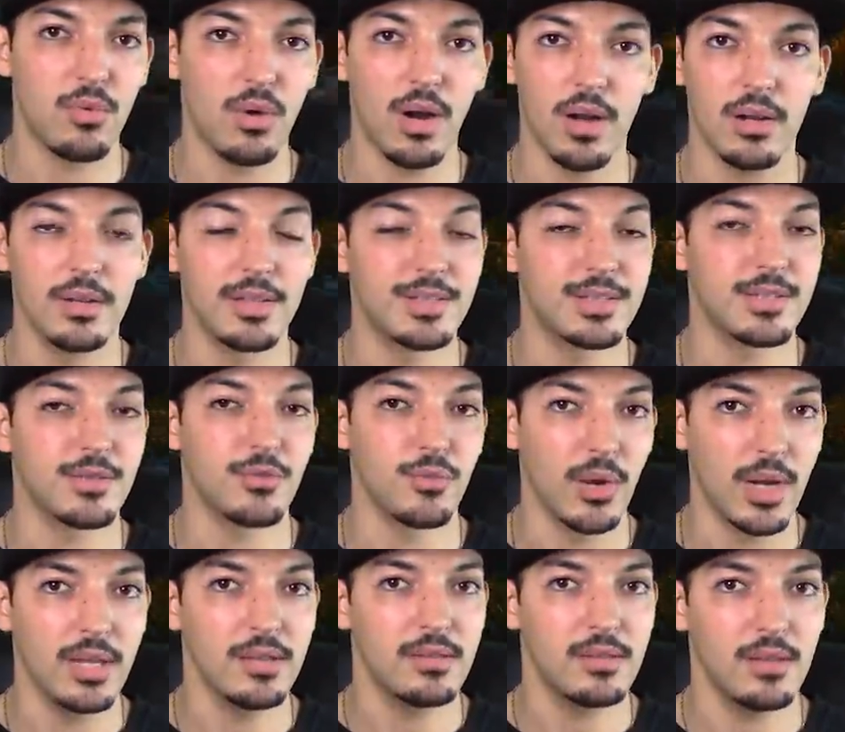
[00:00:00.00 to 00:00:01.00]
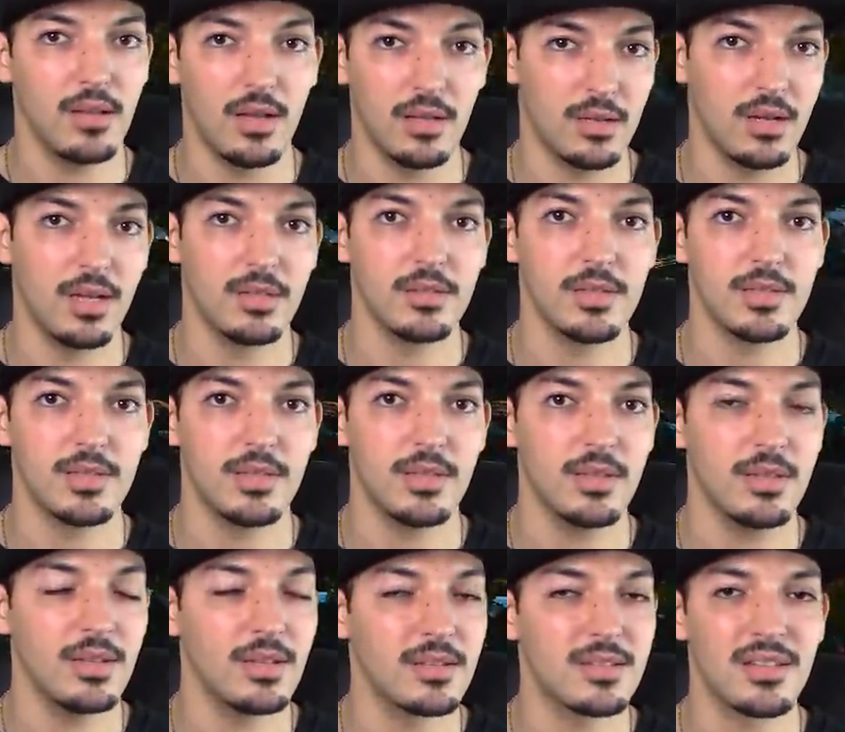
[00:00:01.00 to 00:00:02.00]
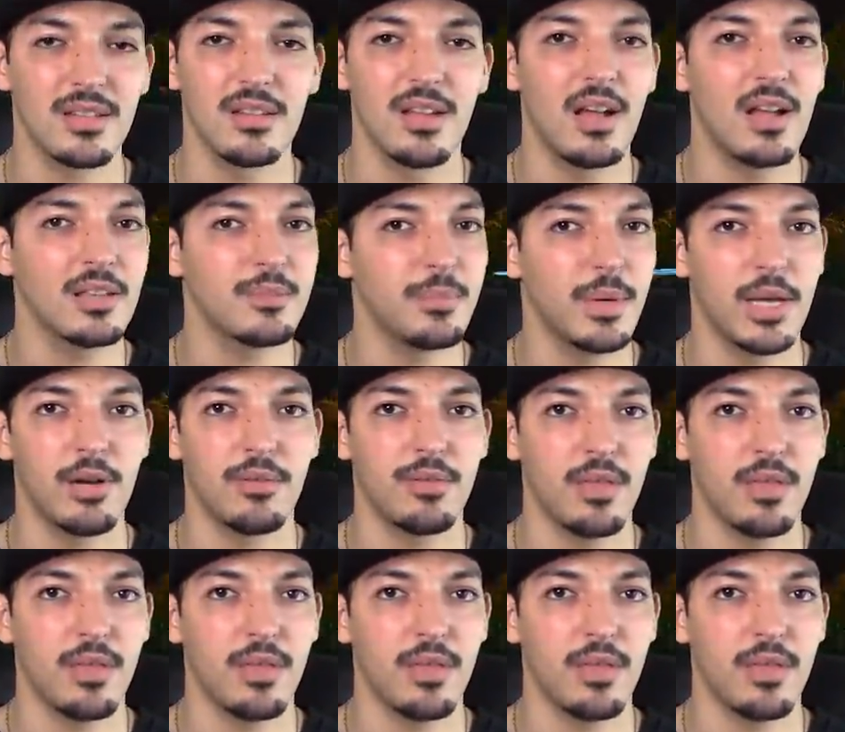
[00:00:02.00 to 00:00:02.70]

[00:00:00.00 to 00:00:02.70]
While it's great on Odyssey, it's a lot better